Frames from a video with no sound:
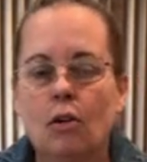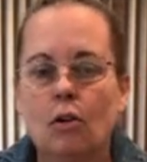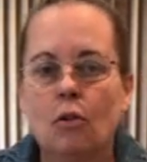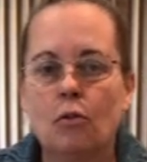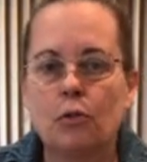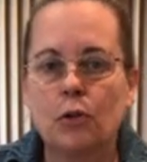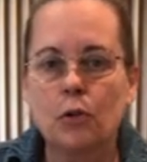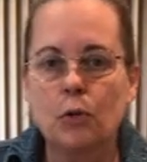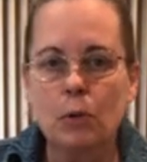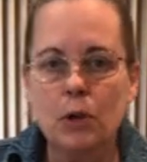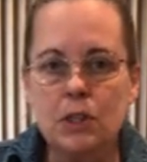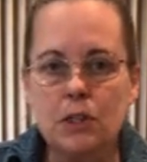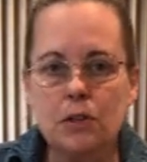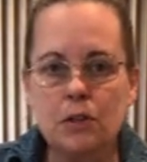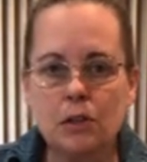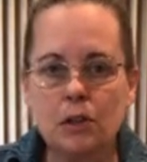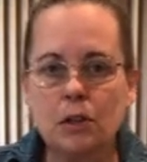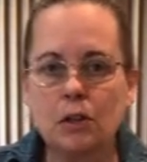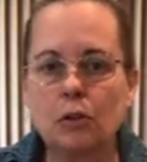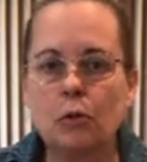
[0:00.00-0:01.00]
For the rest of
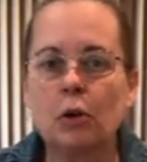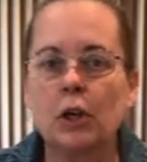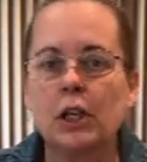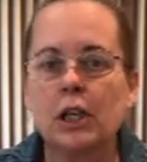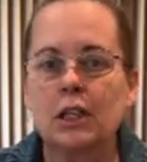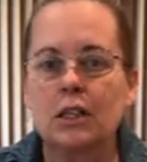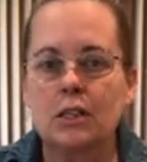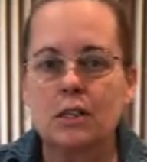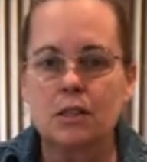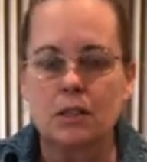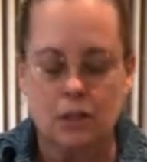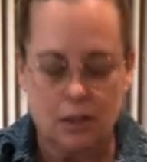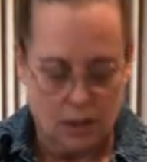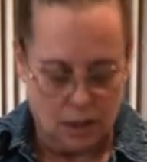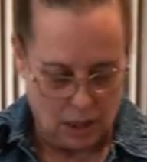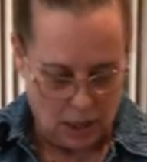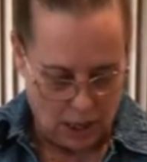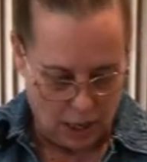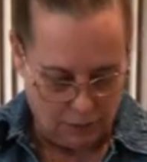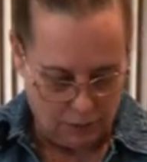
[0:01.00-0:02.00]
the ingredients,
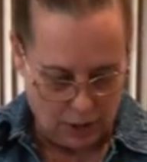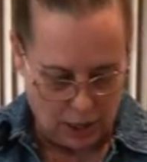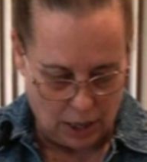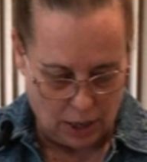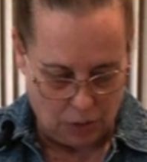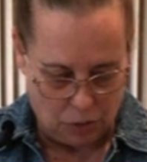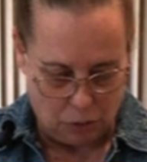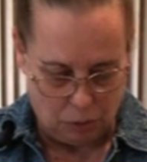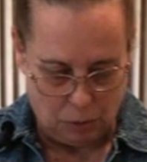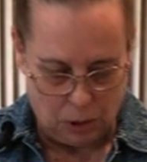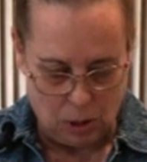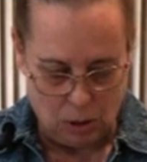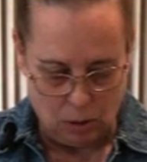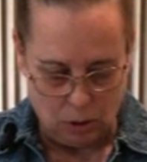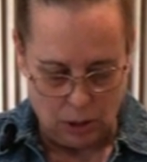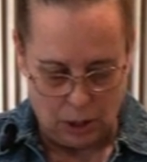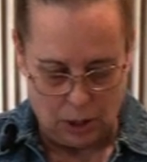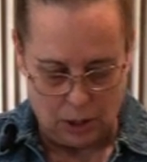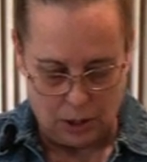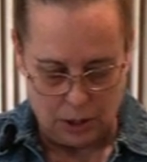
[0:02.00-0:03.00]
I've got 3 whole
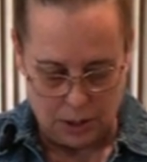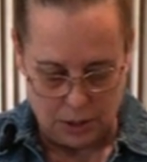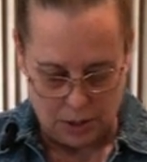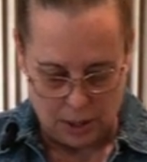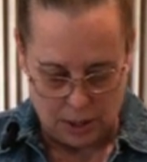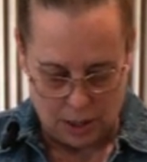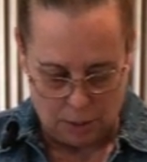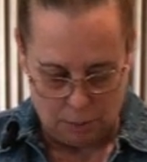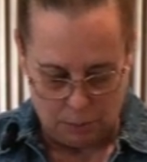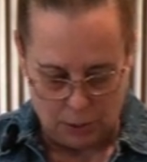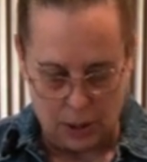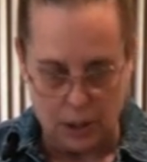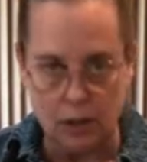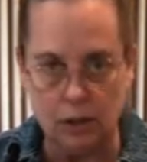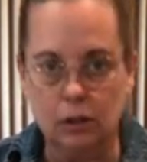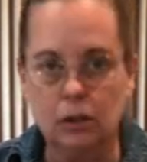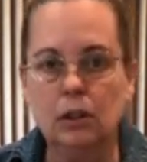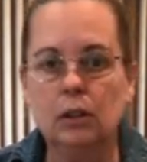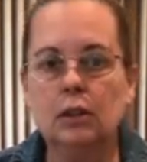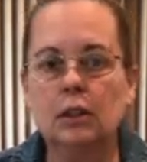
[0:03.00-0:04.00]
carrots that I
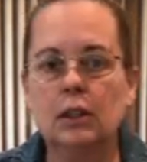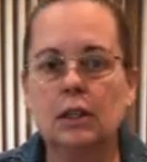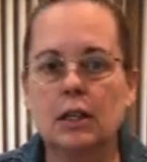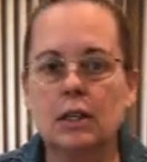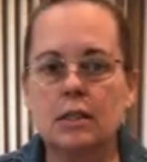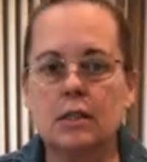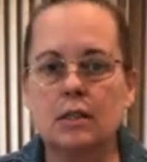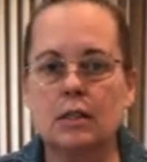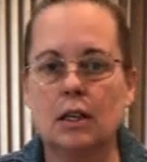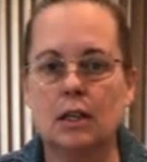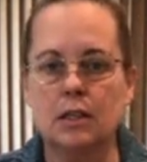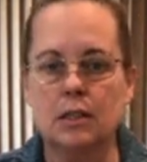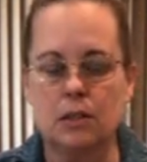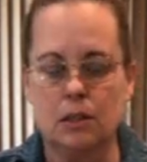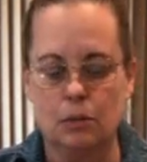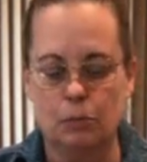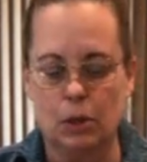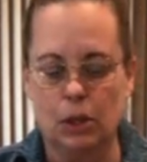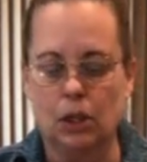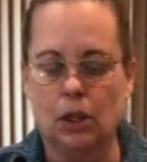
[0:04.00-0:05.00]
peeled and I sliced
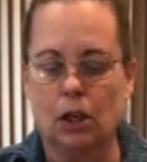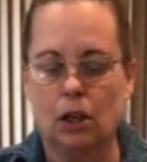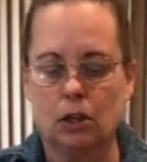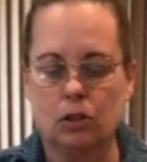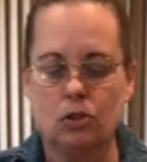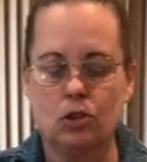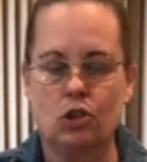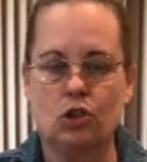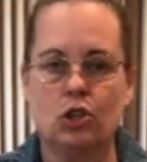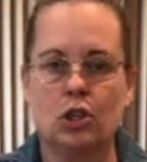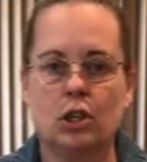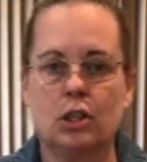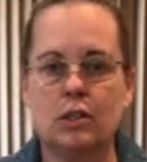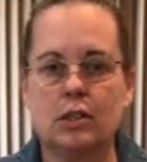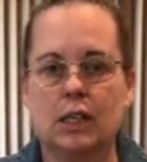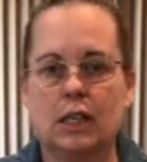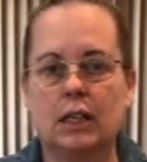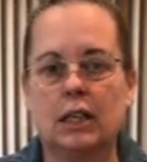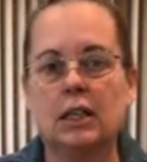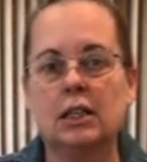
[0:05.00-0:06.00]
them in large chunks
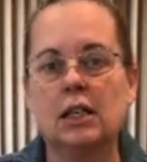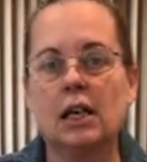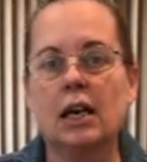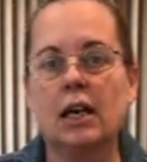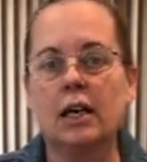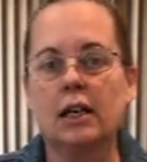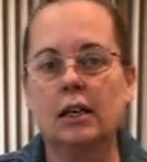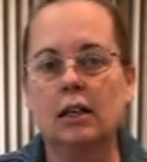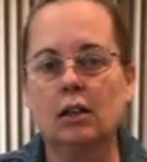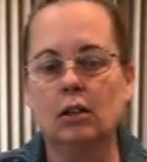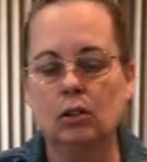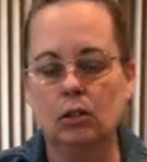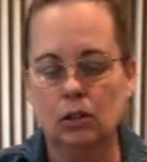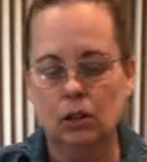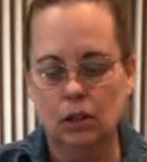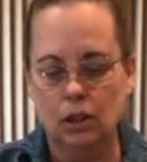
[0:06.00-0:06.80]
on the diagonal.